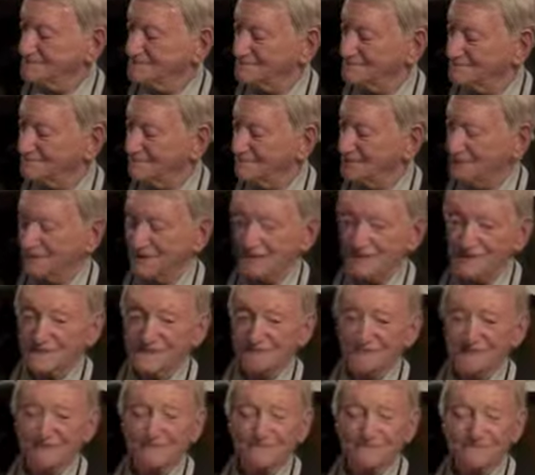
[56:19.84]
I forget
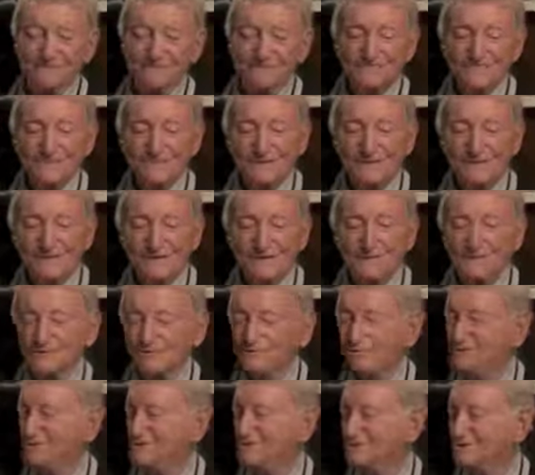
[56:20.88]
his name. I'll come
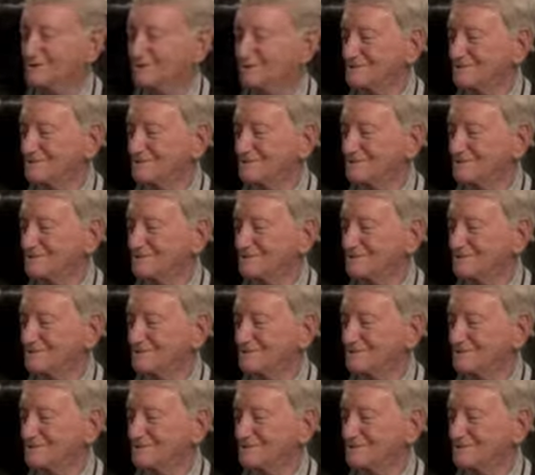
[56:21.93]
to it.